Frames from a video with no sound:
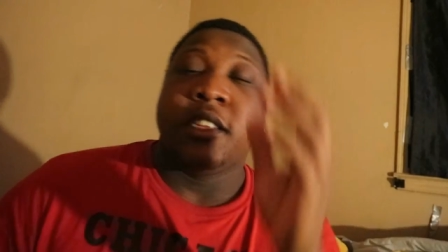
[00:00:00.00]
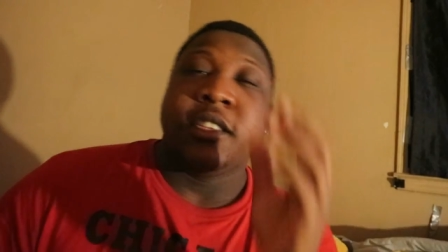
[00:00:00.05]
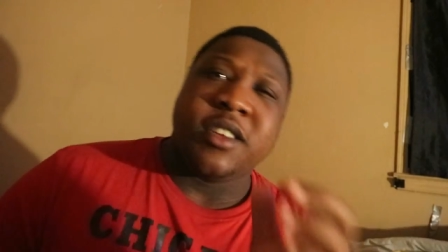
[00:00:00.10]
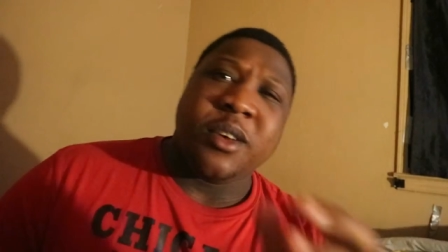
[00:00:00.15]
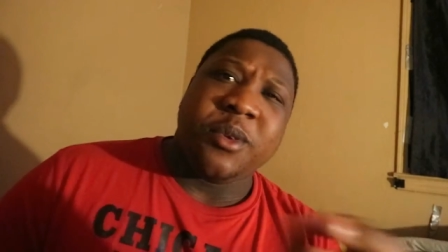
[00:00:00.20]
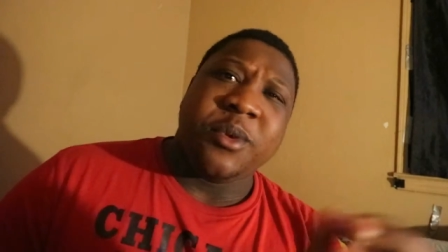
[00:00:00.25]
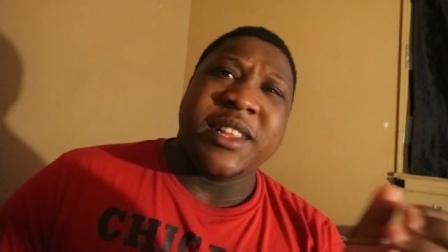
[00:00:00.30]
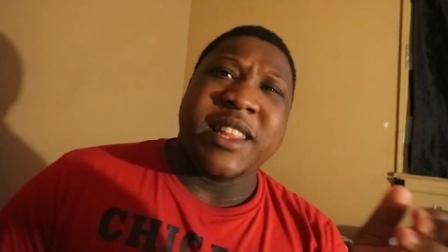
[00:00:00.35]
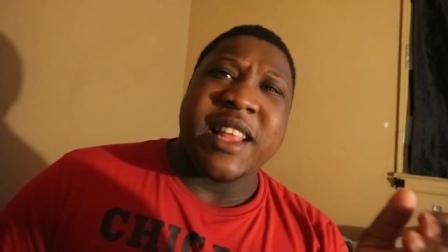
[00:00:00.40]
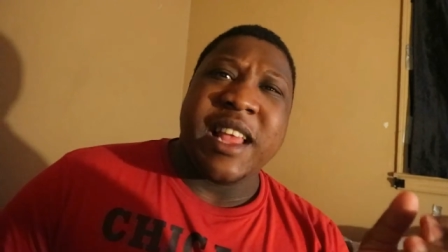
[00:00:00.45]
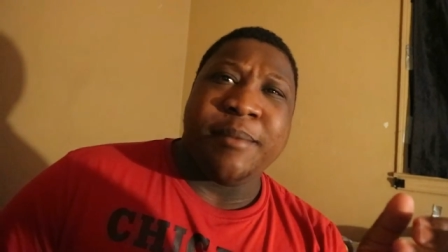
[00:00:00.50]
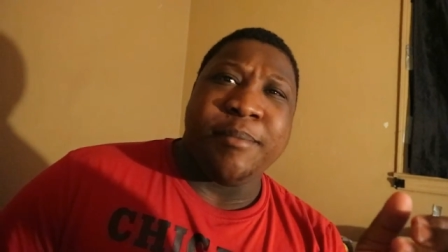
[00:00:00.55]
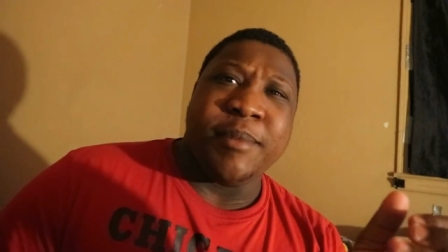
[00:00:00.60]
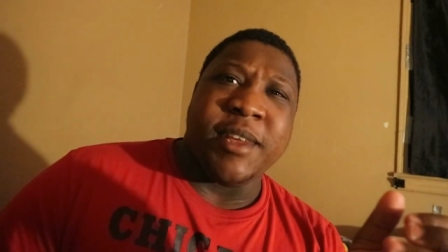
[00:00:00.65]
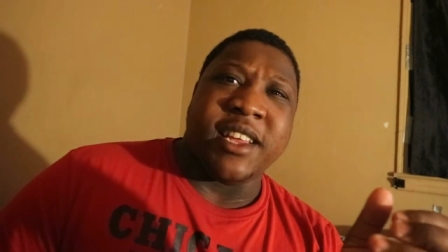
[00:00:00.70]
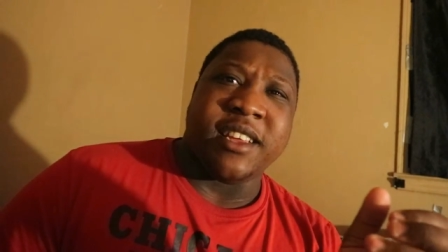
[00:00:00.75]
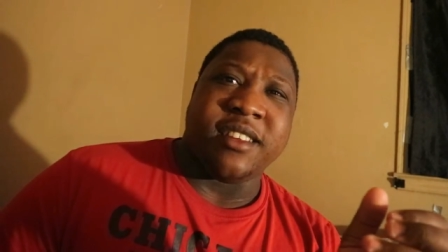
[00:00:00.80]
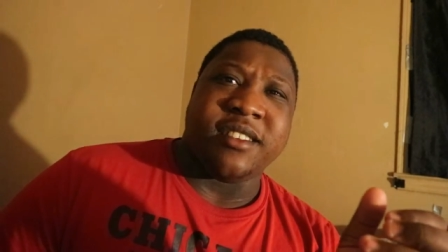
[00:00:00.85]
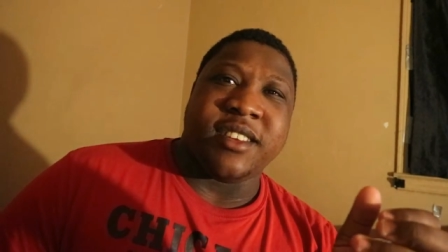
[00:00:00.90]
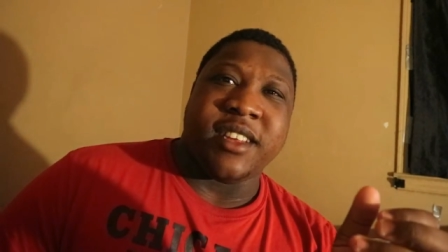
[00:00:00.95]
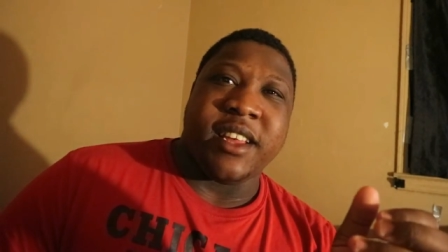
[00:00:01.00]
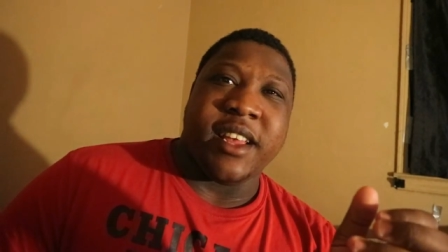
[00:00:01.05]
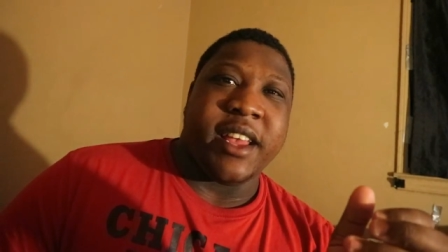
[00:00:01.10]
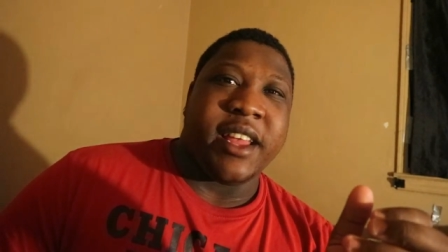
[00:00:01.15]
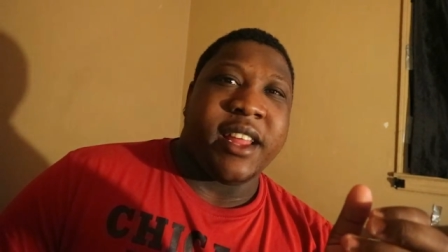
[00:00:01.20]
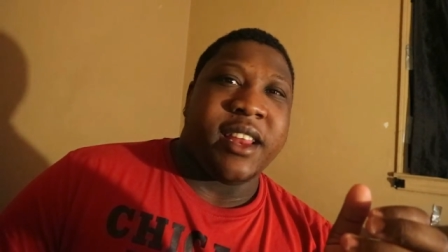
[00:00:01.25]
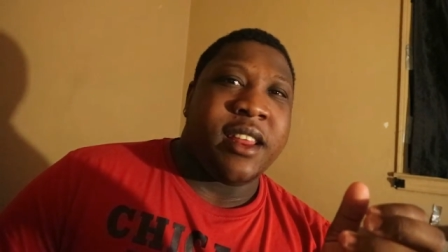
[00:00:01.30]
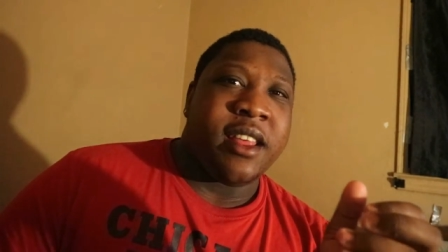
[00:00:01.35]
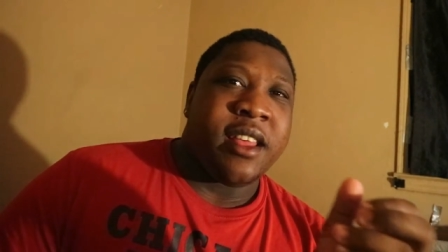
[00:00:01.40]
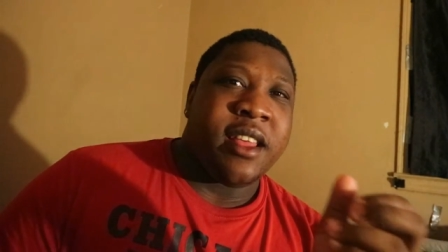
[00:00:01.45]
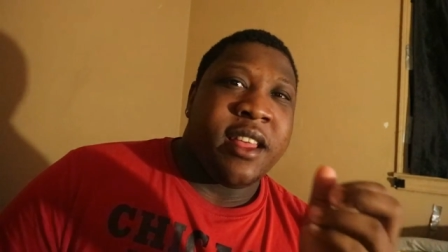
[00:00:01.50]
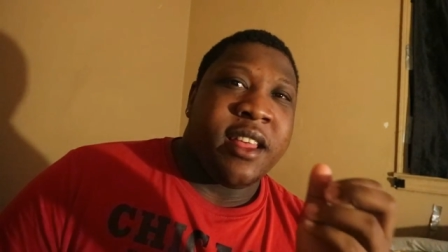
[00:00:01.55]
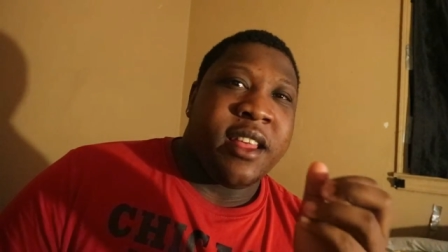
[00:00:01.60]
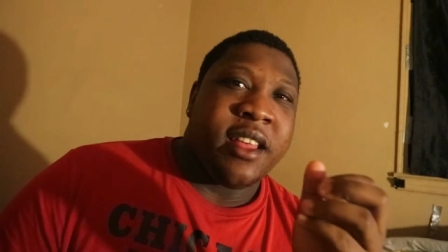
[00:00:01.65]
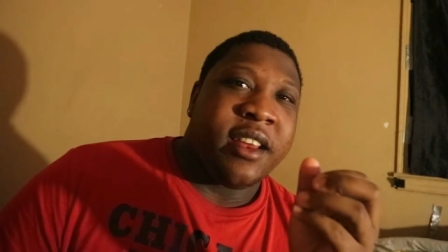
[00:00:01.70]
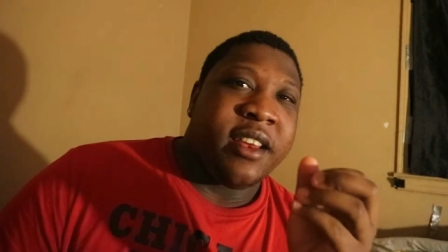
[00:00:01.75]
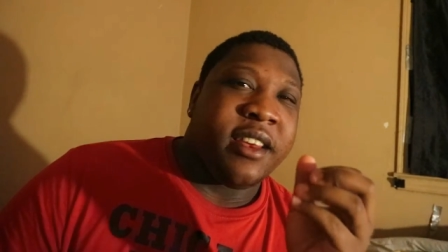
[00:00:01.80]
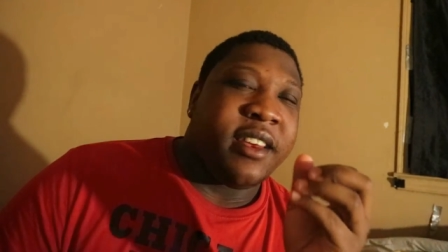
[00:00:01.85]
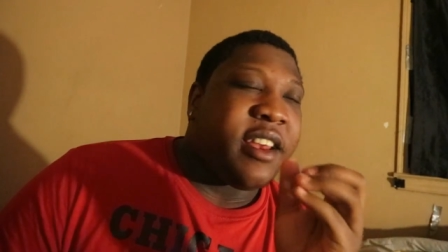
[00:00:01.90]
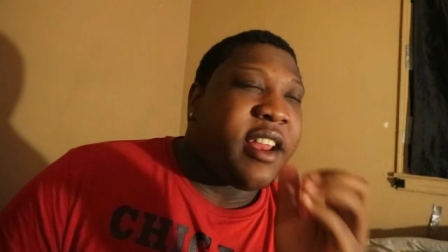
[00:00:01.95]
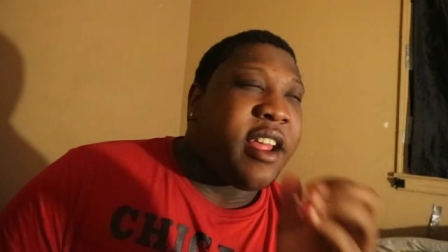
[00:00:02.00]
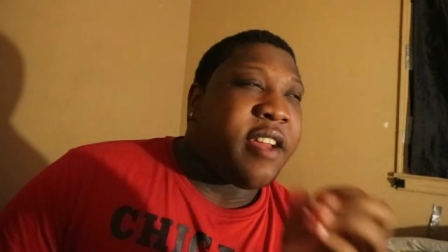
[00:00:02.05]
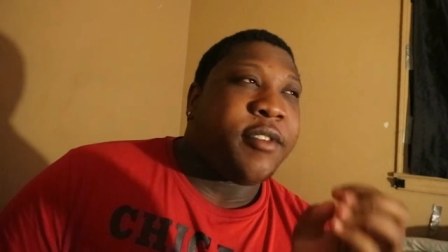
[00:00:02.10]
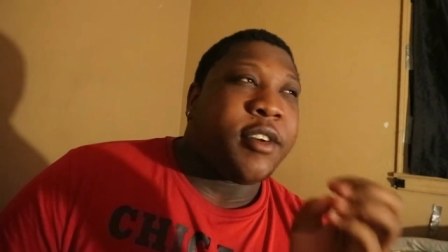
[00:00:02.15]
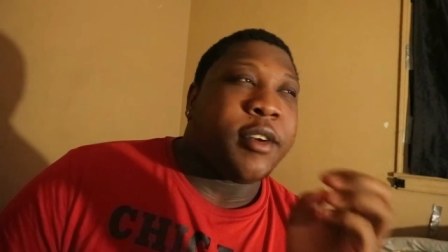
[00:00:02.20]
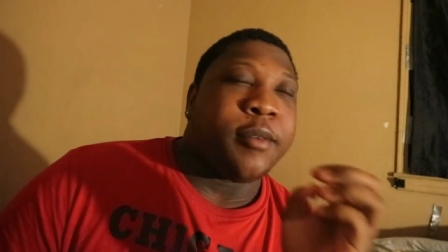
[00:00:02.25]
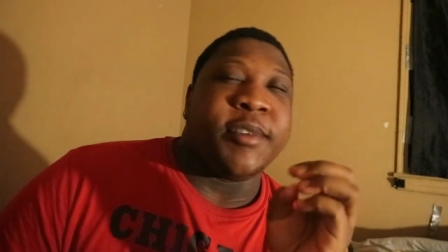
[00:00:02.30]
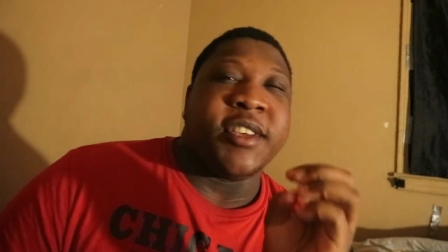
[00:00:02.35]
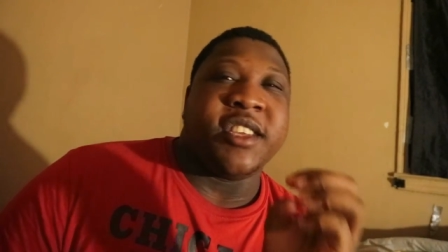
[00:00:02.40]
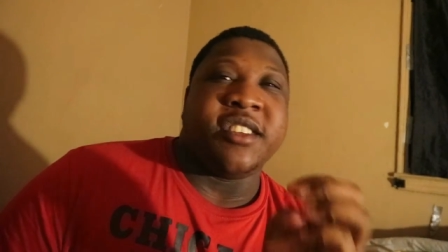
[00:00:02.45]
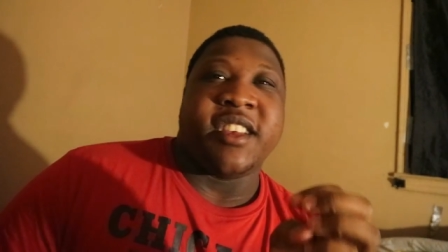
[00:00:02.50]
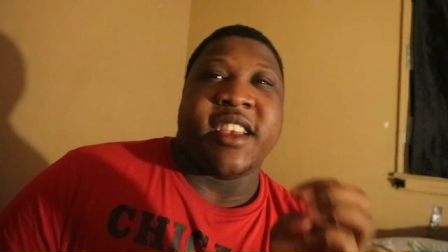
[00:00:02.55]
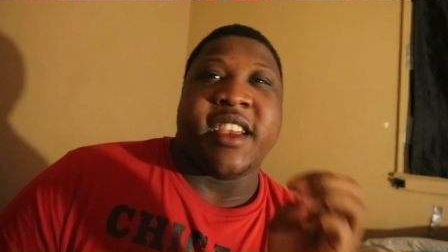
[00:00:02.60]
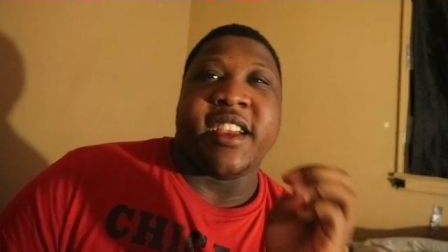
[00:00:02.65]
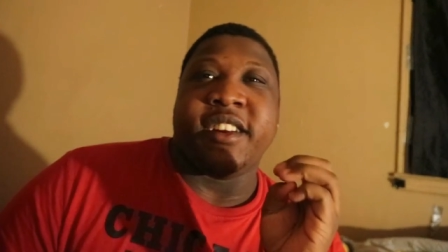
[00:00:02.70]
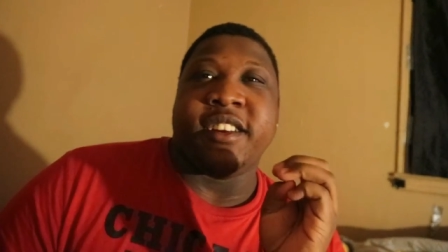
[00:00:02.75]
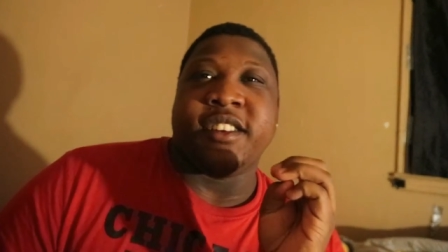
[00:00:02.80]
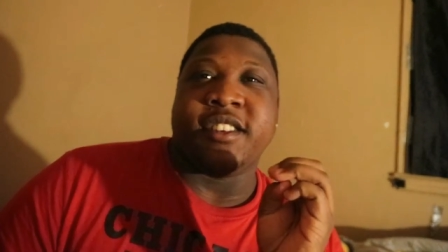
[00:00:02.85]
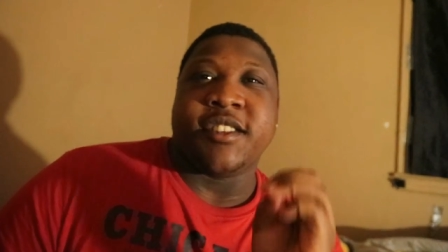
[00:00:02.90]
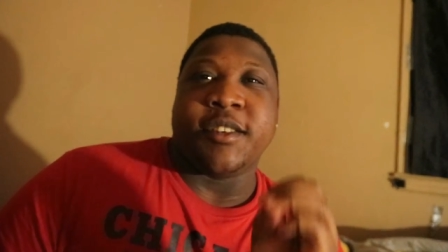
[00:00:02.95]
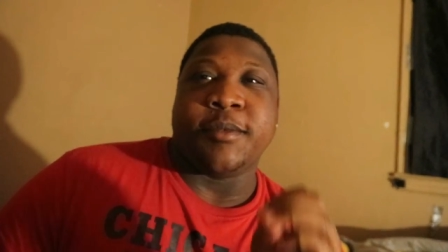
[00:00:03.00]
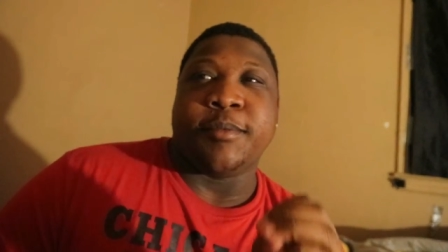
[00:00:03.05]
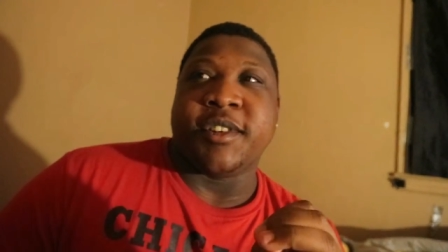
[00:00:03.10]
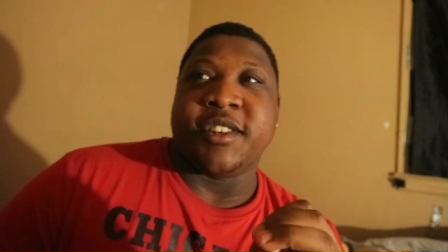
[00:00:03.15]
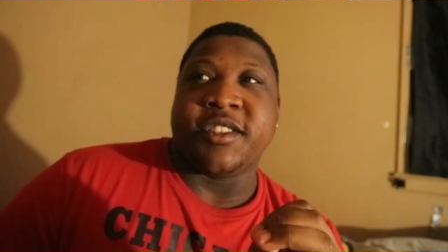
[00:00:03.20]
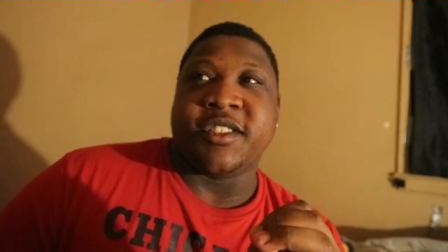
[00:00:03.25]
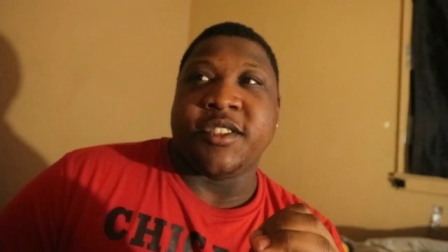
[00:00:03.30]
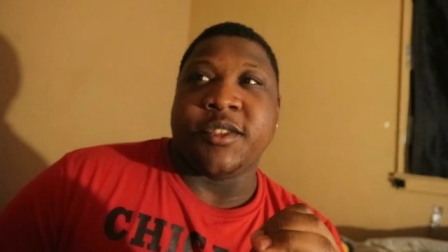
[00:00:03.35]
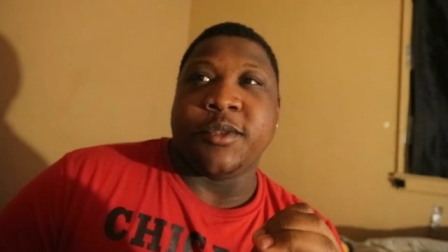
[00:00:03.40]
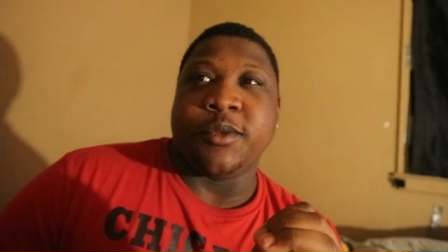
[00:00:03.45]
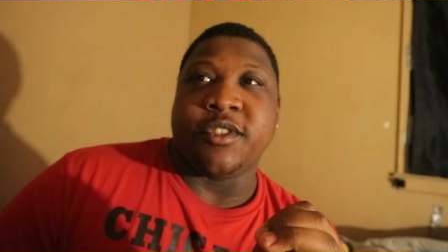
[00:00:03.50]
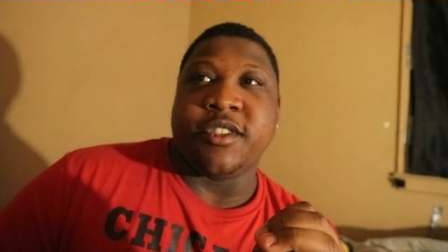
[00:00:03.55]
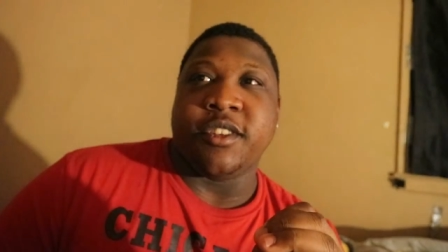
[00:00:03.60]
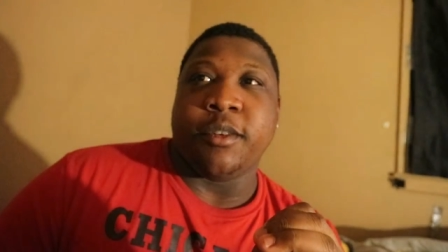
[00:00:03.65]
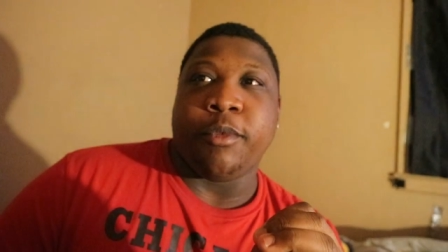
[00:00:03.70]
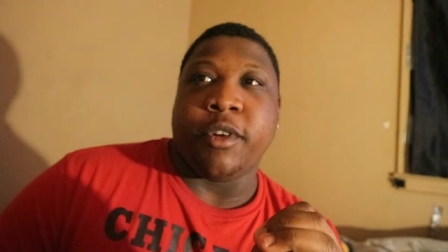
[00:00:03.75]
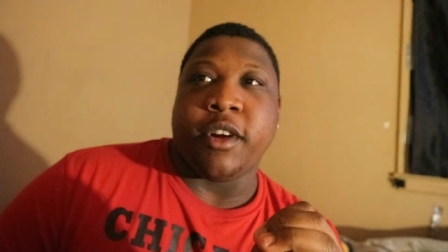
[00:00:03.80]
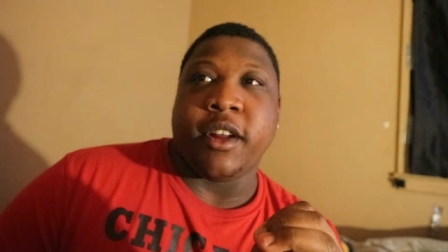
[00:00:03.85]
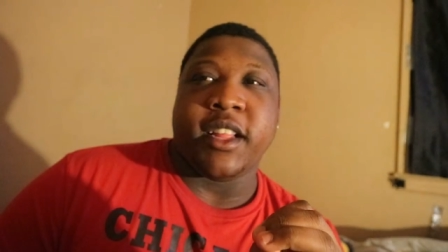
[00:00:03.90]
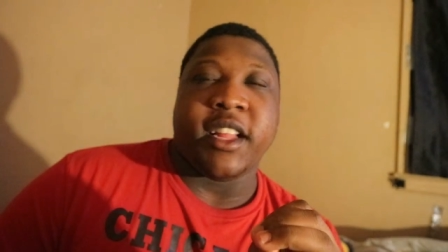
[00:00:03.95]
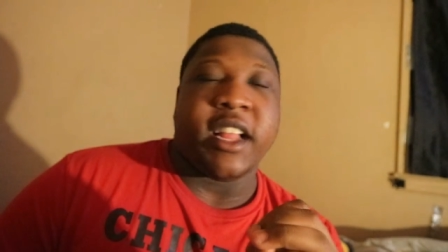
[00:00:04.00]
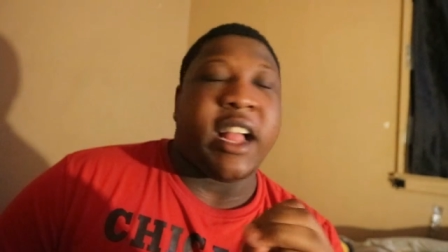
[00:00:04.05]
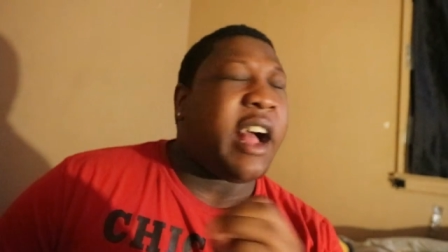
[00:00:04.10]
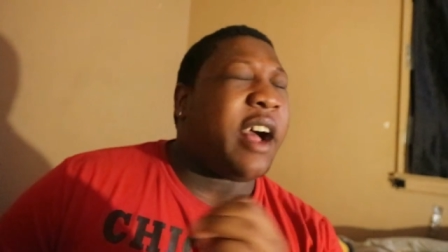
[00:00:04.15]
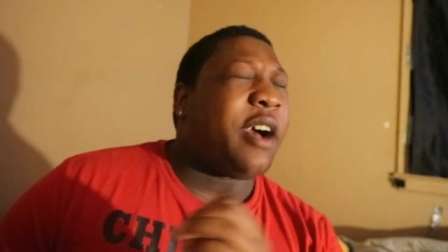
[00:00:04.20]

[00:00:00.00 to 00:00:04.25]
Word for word: So with that being said, never be scared to pursue someone.